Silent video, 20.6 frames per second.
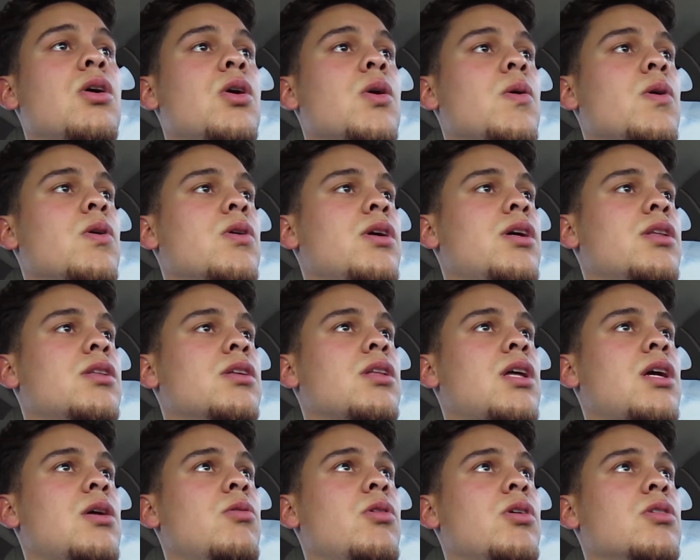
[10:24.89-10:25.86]
we're gonna hit the
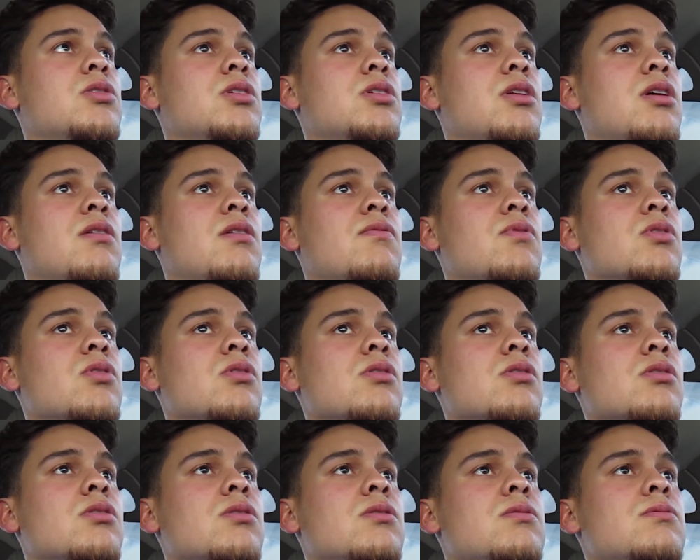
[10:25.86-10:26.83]
light rail to Denver.
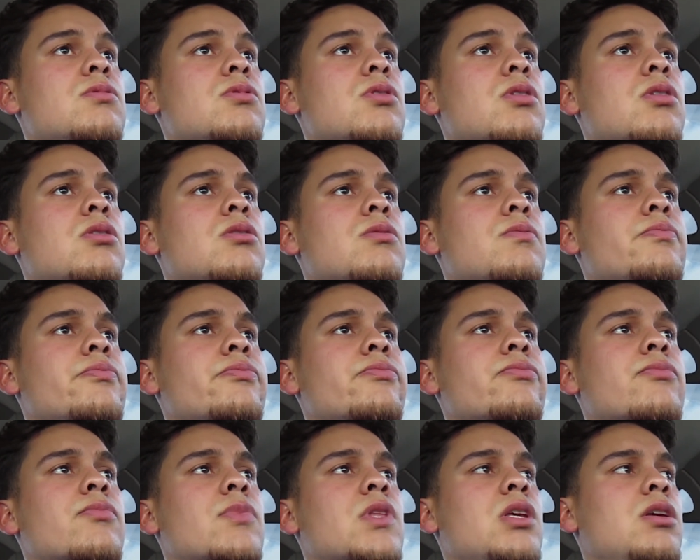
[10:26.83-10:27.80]
So,
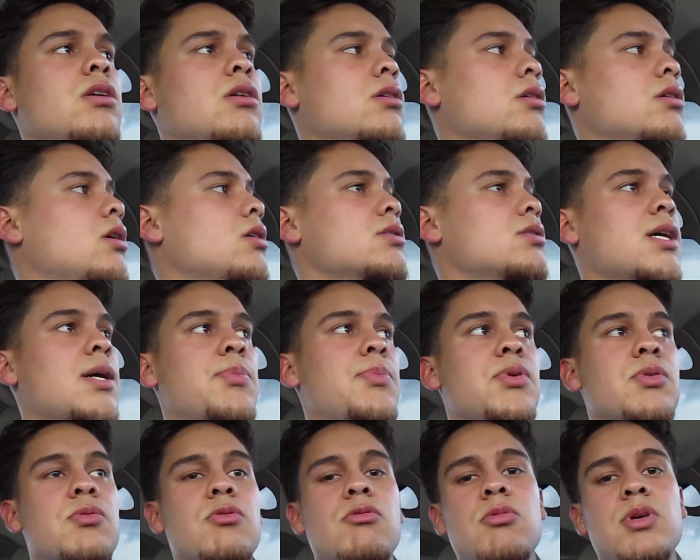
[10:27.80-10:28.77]
yeah, I'll tap
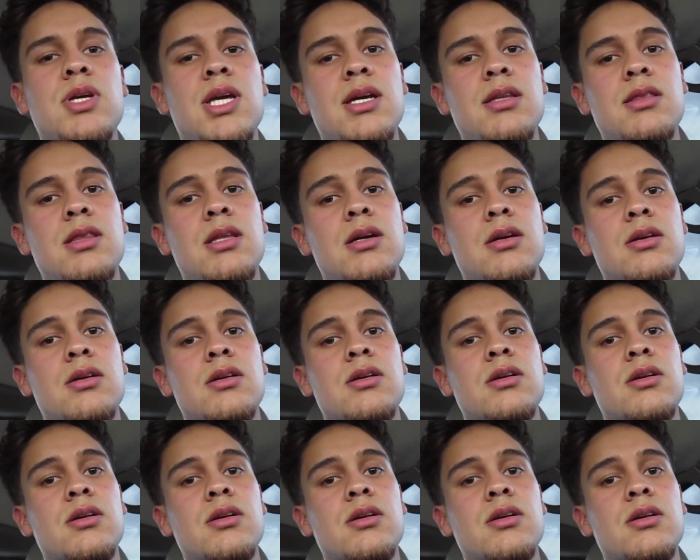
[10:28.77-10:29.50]
in when we get there.